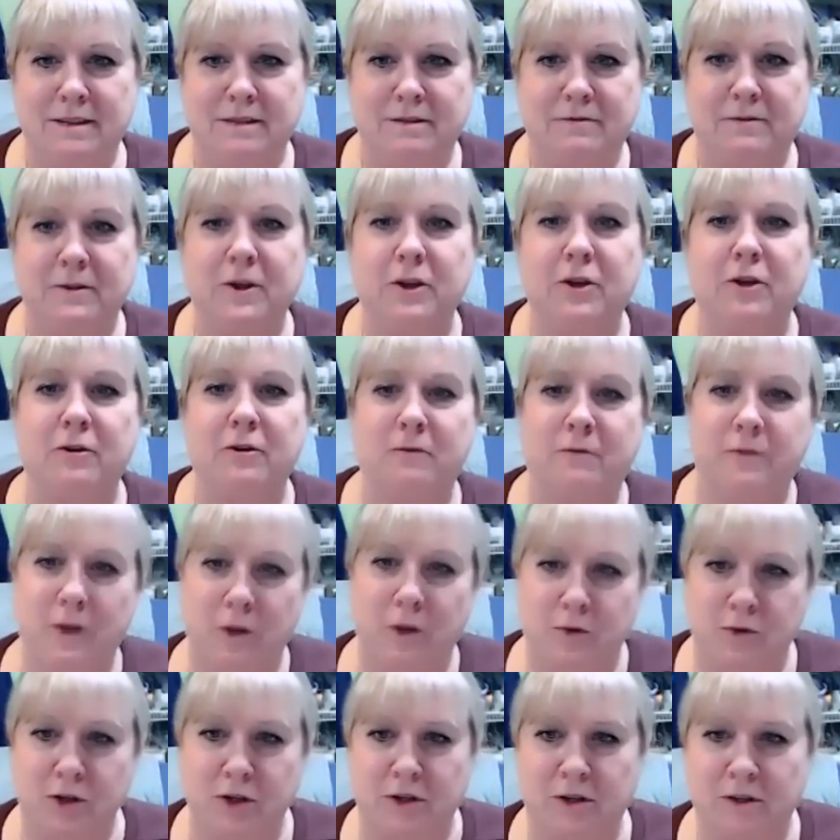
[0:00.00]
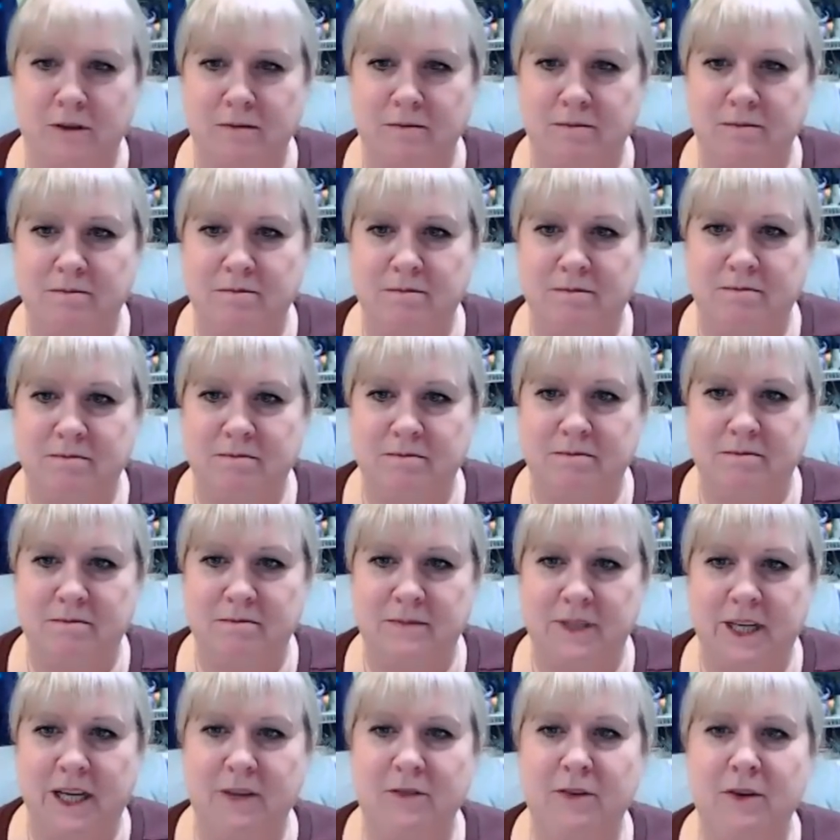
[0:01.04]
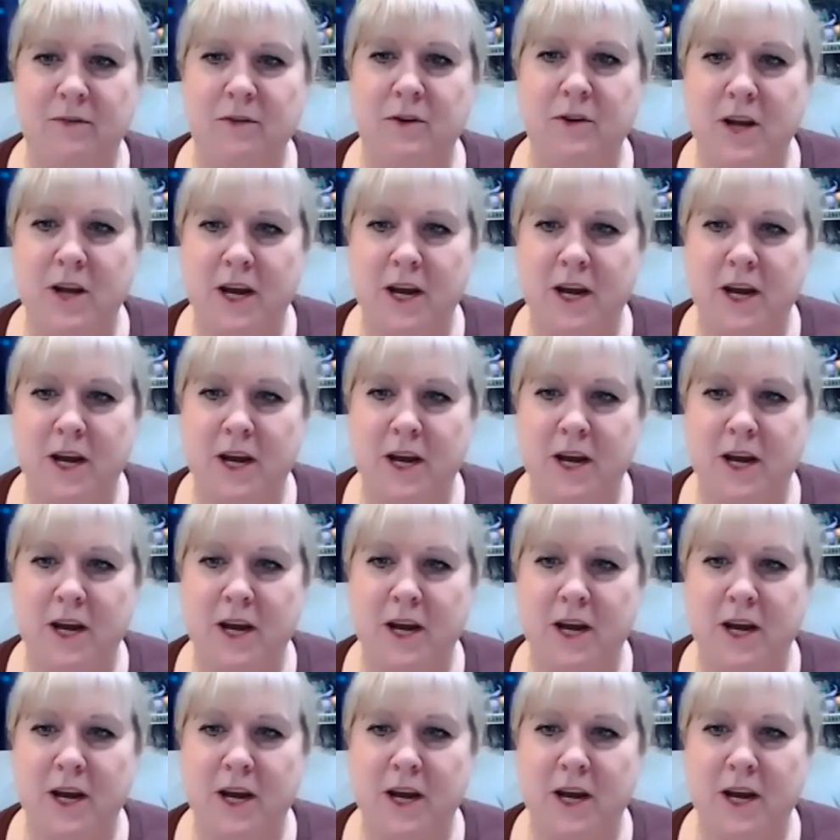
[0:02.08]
for your future, even if you're